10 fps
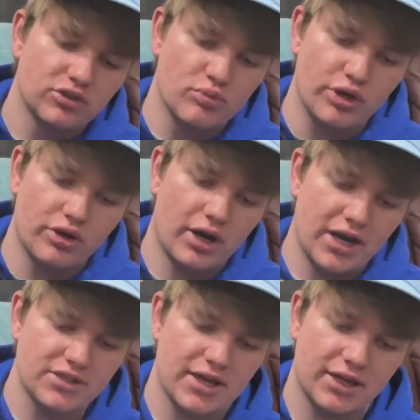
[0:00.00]
So you put your
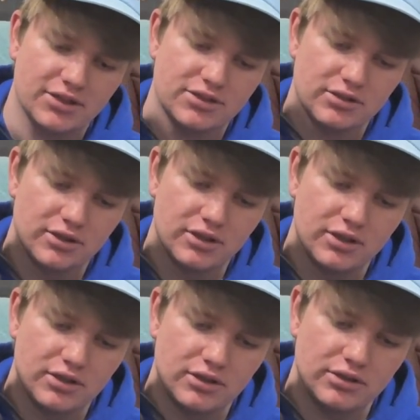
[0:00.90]
ice axe
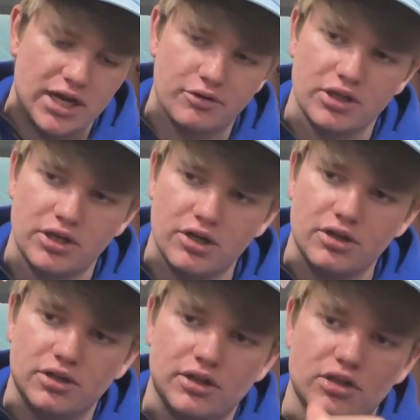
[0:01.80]
down
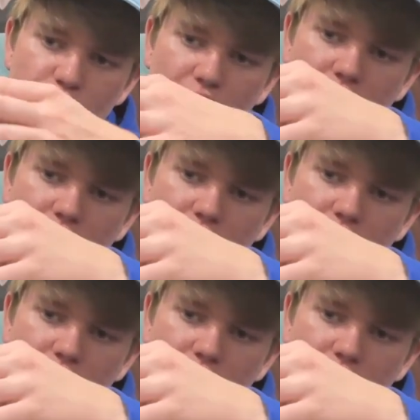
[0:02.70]
here, and then you put